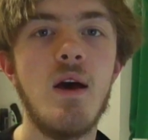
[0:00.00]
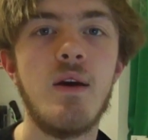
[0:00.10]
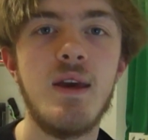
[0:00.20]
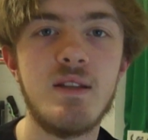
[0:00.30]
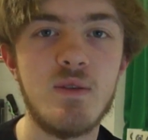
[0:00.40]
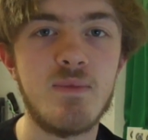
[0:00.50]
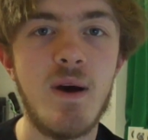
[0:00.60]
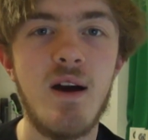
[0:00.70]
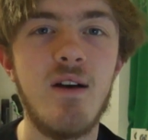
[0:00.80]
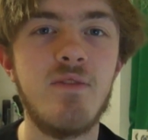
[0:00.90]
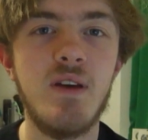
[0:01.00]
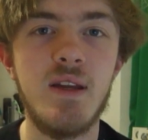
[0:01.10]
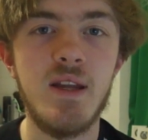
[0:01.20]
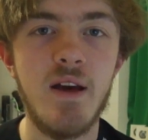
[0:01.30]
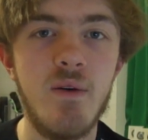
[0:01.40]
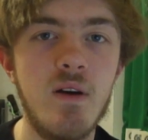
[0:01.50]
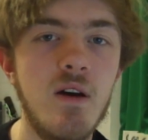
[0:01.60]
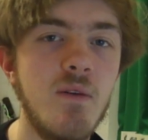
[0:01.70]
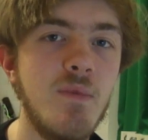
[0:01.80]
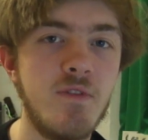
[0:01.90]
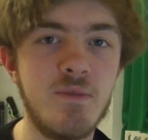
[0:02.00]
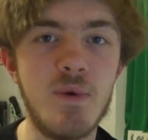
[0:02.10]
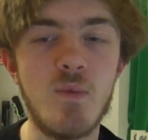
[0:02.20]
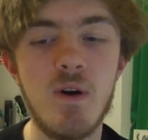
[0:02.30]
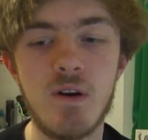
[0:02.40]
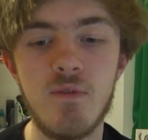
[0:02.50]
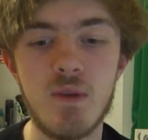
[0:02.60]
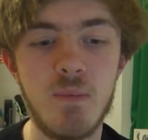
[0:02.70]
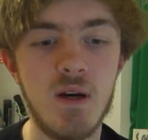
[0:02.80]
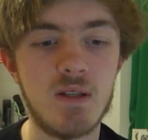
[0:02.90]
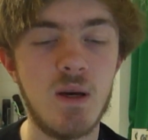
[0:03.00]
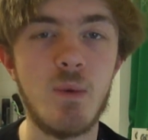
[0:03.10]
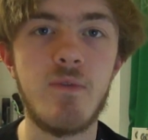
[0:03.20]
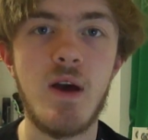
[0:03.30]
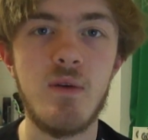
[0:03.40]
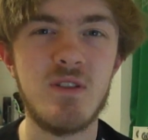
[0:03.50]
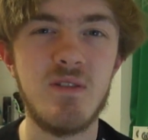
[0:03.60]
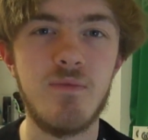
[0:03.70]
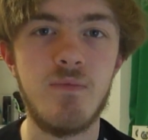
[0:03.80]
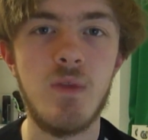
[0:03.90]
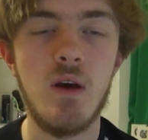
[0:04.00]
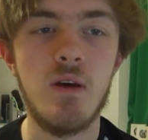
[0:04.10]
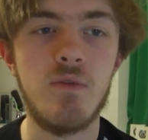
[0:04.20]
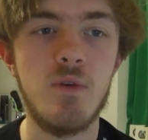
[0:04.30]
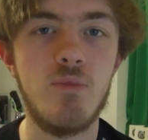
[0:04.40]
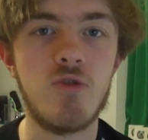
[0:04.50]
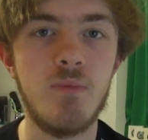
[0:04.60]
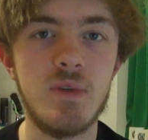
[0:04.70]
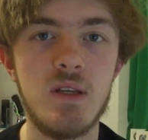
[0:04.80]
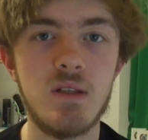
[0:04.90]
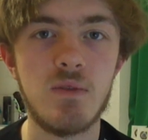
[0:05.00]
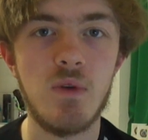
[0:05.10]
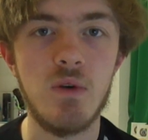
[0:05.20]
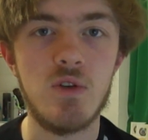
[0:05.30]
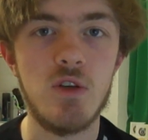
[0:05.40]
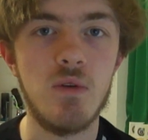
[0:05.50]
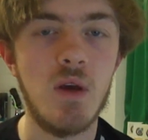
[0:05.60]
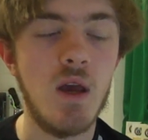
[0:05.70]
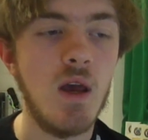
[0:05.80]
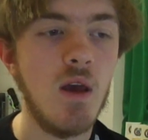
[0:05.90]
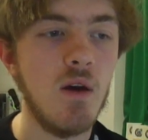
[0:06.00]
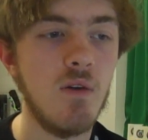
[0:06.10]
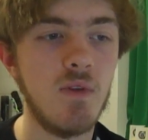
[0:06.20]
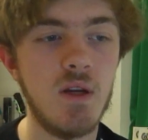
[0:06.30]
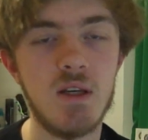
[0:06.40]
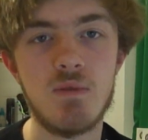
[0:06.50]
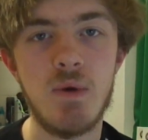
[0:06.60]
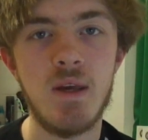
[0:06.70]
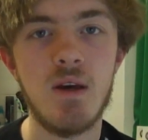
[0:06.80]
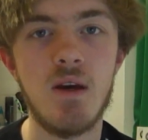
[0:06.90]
Okay, so it's about 9:30 now. I've just been working for the past couple of hours on a few problem sheets I've got due over the next week.